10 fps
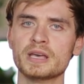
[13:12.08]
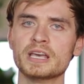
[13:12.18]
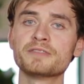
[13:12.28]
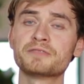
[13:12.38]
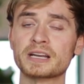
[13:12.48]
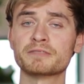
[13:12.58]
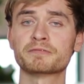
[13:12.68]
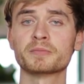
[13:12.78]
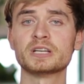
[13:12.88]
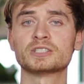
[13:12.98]
If that
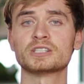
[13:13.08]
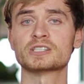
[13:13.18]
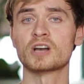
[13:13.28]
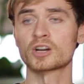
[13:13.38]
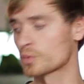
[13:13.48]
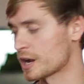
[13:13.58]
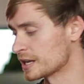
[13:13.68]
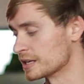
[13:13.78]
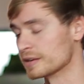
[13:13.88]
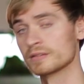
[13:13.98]
information is not
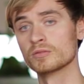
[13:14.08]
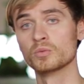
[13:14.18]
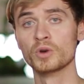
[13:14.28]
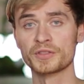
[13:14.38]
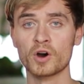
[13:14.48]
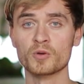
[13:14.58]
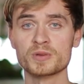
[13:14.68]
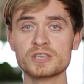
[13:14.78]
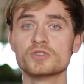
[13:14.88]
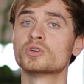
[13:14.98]
already with
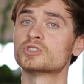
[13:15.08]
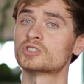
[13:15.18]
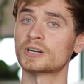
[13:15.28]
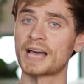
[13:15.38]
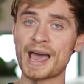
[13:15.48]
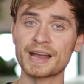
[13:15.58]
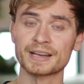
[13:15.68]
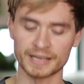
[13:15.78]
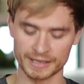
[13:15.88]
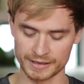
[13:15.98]
Homey, you can start
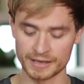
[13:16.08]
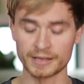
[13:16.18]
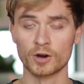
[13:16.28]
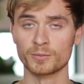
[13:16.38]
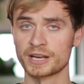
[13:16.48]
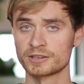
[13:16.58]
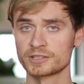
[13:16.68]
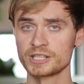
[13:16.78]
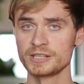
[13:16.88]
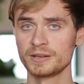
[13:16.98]
adding it in Homey
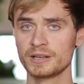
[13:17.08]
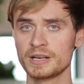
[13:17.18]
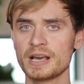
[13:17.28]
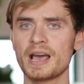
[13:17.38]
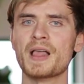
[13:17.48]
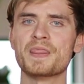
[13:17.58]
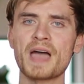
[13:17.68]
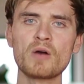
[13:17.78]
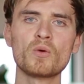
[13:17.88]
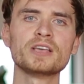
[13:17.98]
Energy. And
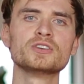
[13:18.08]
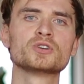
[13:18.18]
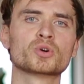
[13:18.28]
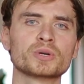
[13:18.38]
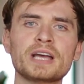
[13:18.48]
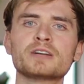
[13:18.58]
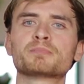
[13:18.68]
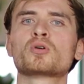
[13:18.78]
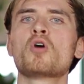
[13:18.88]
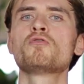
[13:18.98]
that way you create a
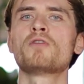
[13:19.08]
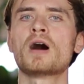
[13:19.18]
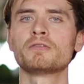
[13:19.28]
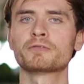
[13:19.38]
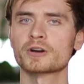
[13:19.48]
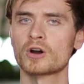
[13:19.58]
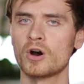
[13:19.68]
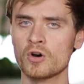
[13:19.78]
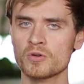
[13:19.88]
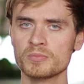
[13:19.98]
profile for your
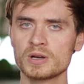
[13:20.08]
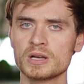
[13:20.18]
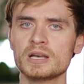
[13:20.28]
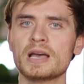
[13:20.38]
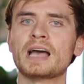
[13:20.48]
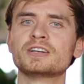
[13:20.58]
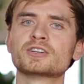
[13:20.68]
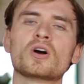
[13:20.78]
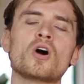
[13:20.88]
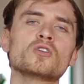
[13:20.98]
home and
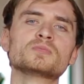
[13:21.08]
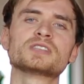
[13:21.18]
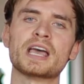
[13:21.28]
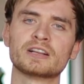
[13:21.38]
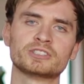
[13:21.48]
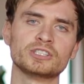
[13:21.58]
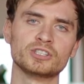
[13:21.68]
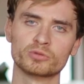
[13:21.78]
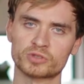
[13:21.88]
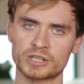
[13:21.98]
your home's energy
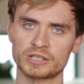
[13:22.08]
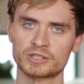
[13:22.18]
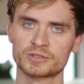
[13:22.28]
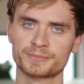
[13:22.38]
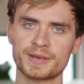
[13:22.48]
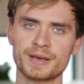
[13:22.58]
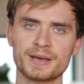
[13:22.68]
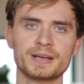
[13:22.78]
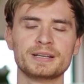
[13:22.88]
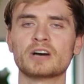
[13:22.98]
usage.
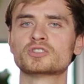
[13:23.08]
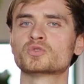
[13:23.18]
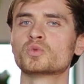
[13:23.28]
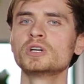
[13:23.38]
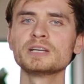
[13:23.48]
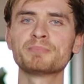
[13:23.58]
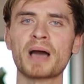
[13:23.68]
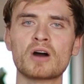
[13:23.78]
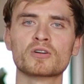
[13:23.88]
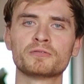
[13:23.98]
Now, it's really
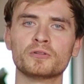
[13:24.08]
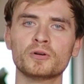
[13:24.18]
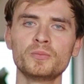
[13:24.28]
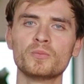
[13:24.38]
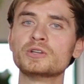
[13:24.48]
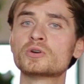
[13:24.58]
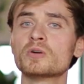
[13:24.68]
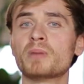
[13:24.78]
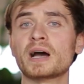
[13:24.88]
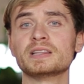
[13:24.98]
powerful when you
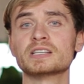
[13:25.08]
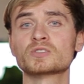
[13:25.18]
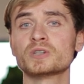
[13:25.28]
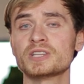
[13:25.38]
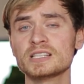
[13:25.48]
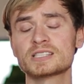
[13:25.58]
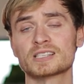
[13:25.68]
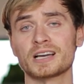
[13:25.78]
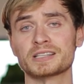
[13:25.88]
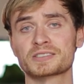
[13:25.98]
combine this with
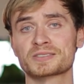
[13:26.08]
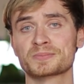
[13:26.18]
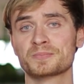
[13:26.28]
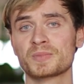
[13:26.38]
insights.